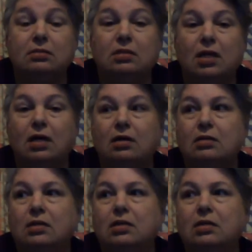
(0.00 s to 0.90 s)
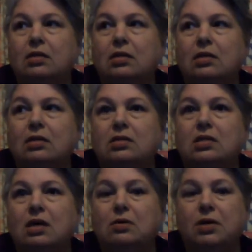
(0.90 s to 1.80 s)
Yeah.
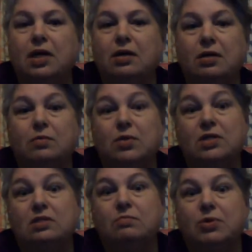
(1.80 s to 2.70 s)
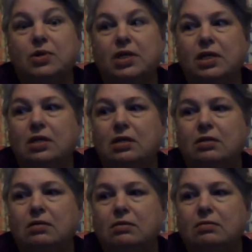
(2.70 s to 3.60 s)
So it wasn't pretty.
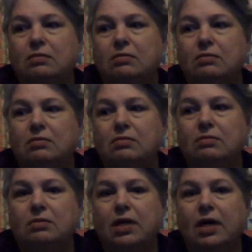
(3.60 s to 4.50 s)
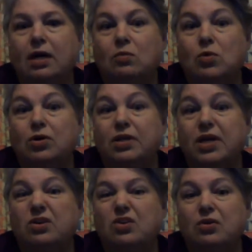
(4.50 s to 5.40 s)
Yeah, I worked
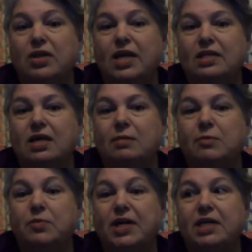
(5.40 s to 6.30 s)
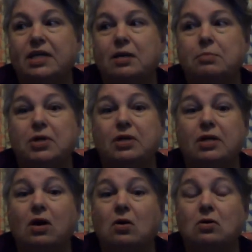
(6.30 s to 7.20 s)
there during that time, and we ended up putting
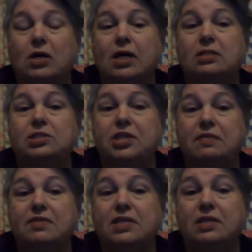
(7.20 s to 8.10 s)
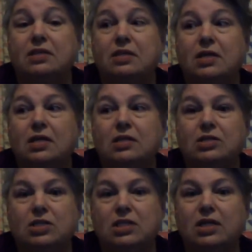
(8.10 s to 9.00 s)
all kinds of shifts in
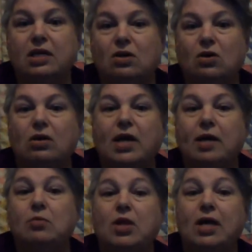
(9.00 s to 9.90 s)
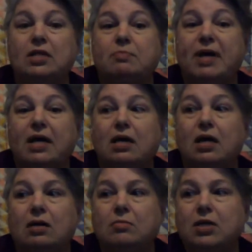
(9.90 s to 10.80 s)
just to get our cable lines back
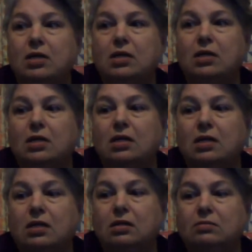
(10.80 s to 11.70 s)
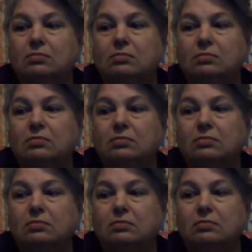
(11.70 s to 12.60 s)
up, um,
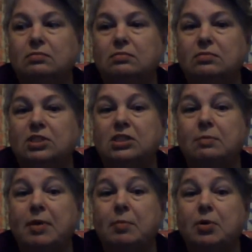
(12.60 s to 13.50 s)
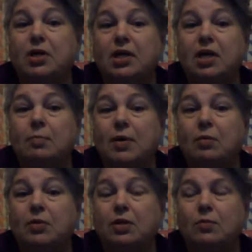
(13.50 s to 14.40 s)
so that people could keep
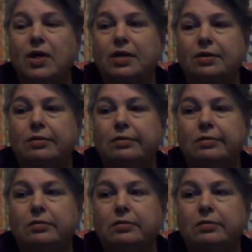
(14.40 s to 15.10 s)
up with the weather.